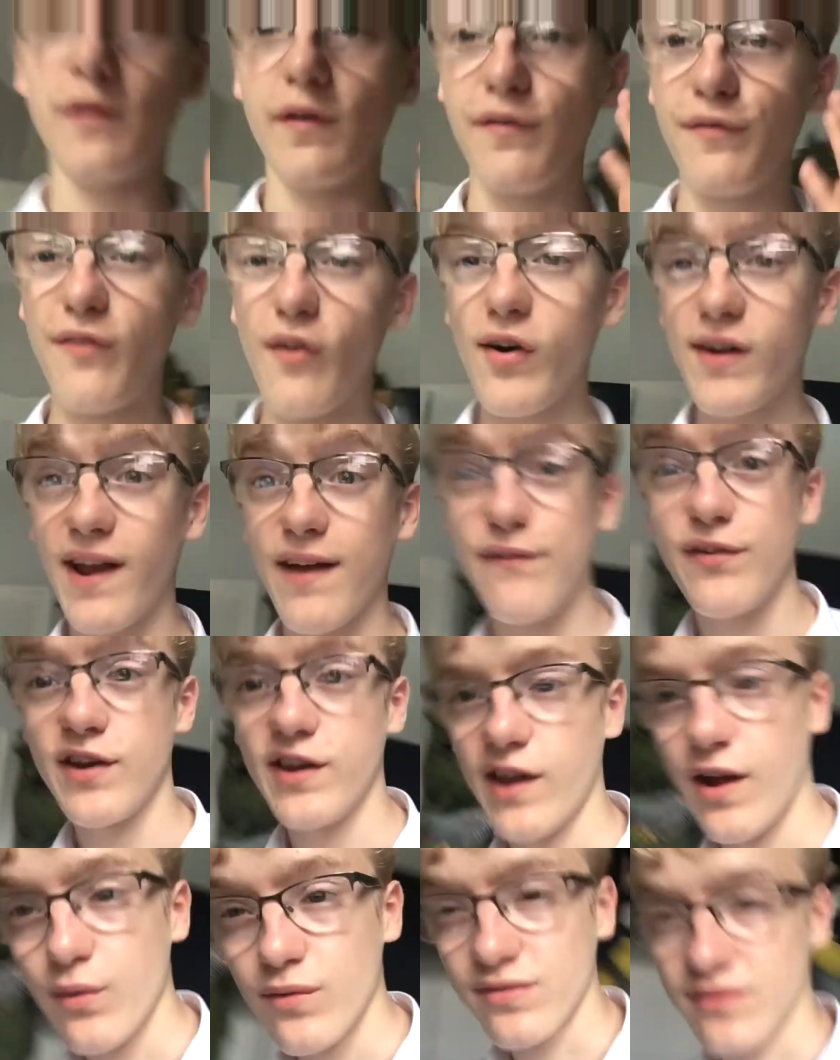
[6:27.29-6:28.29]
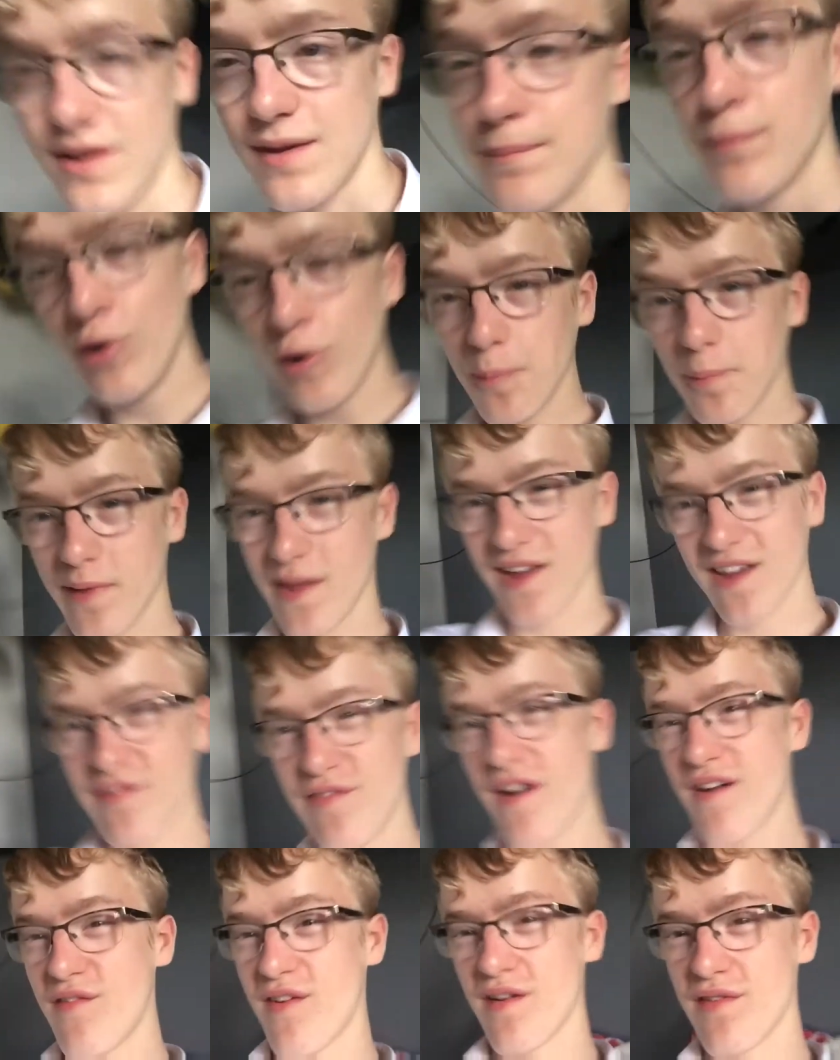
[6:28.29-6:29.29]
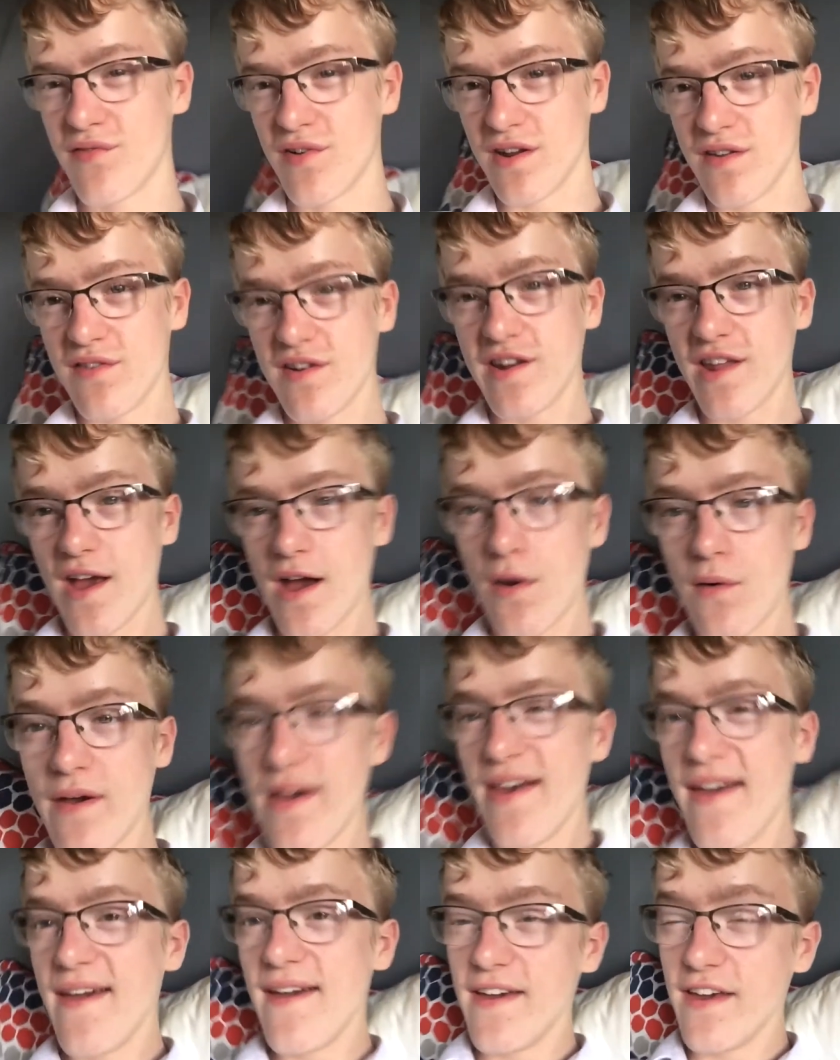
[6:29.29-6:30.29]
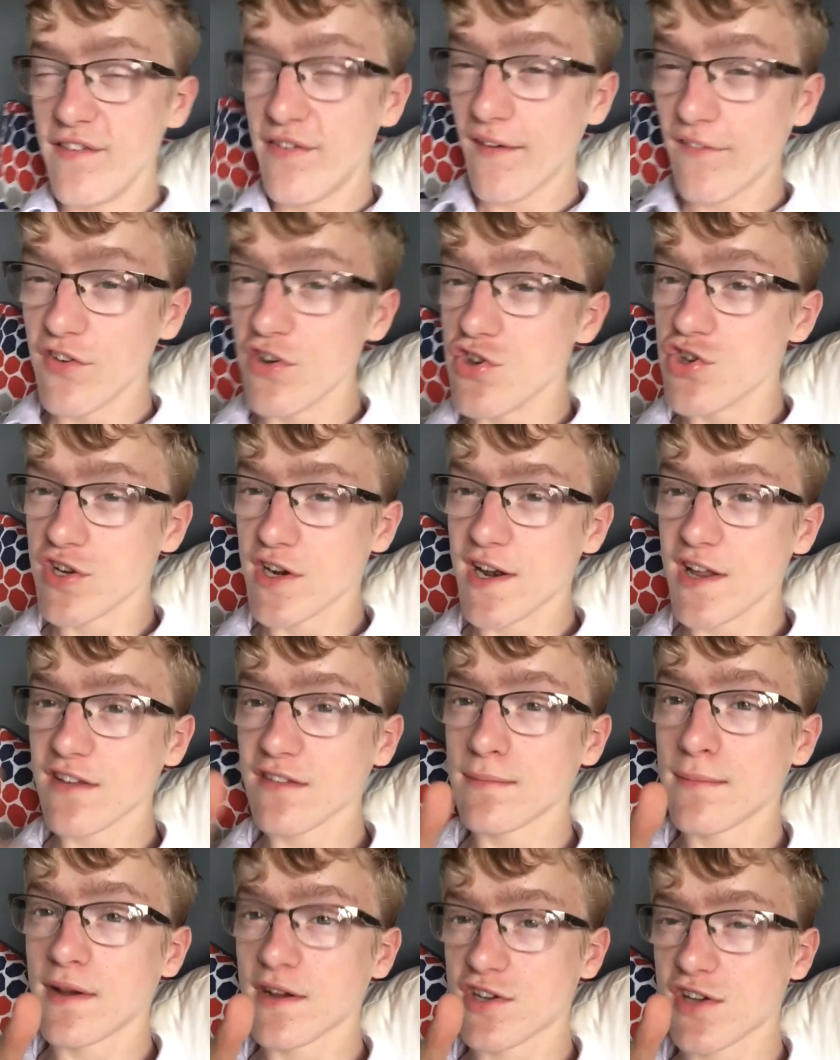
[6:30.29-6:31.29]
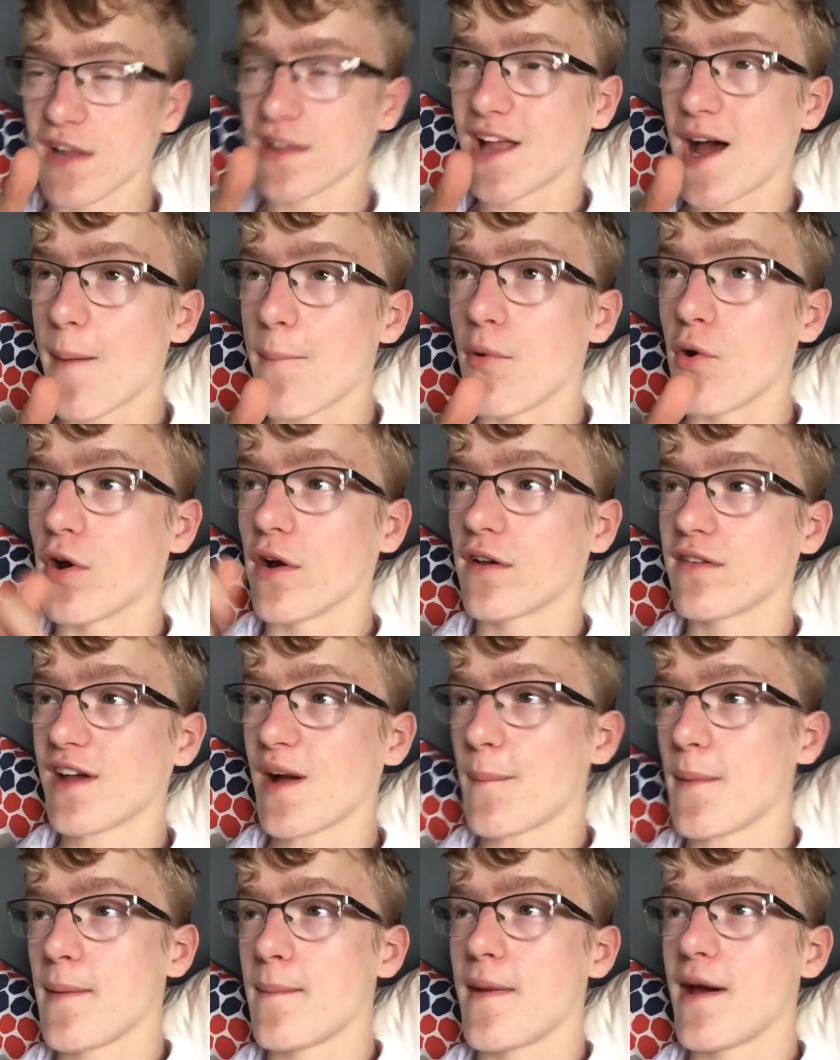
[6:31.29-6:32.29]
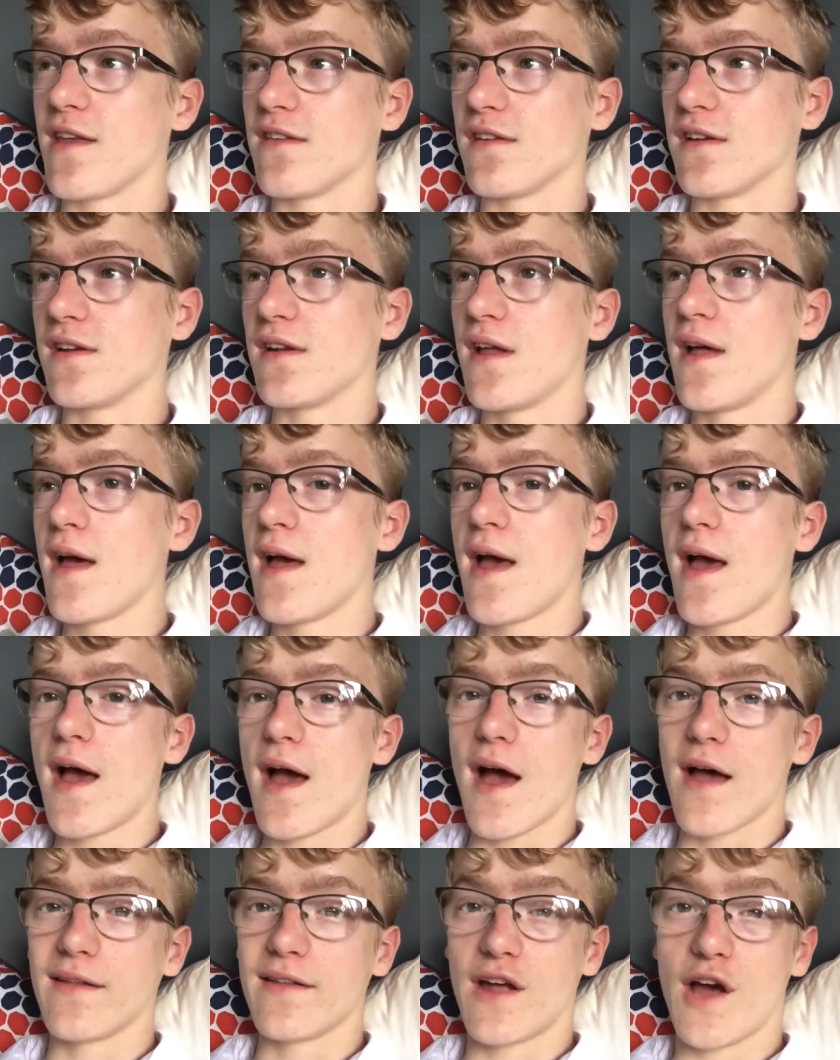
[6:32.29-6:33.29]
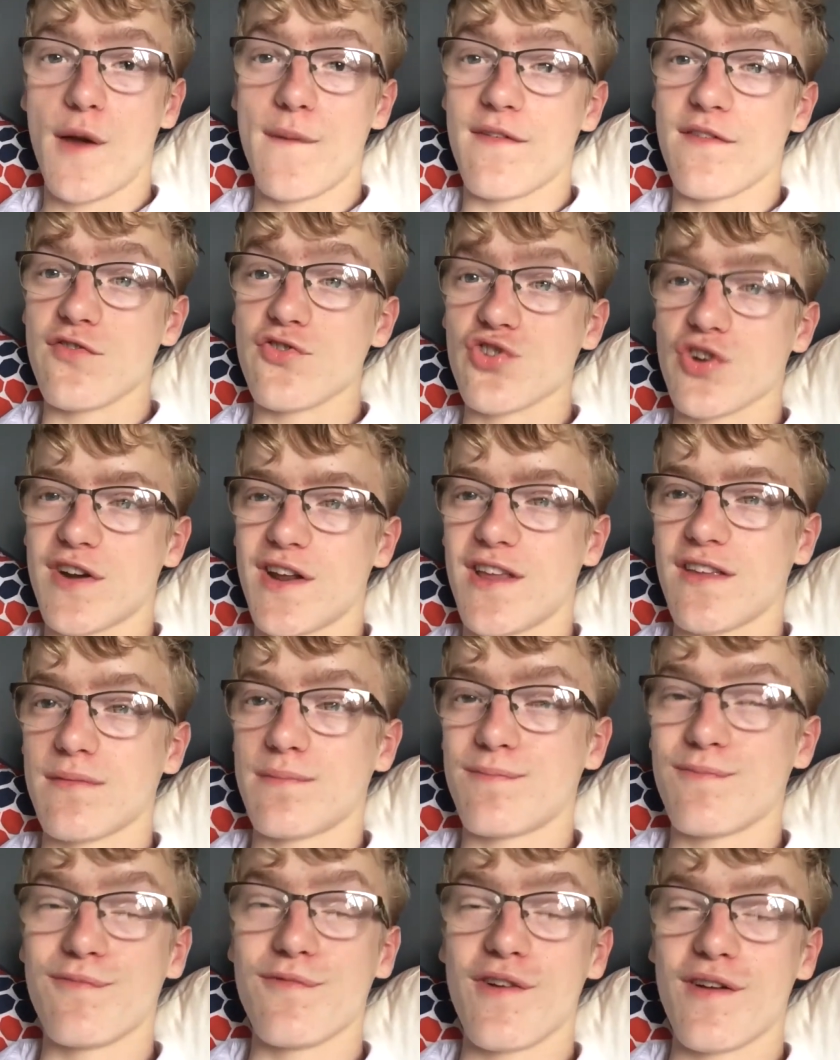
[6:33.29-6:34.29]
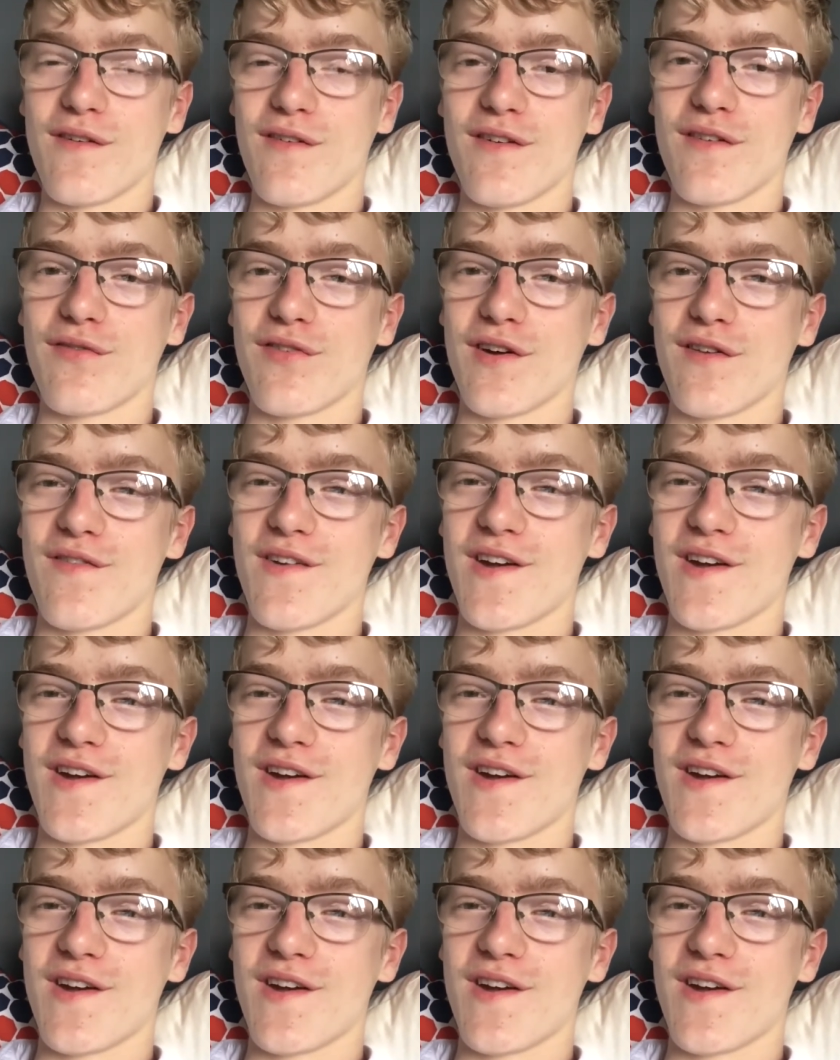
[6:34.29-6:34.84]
the Fortnite videos in public. Very, very funny video. If you haven't enjoyed it, smash that like button because that would be amazing. And I hope you've enjoyed it. It's a really, really funny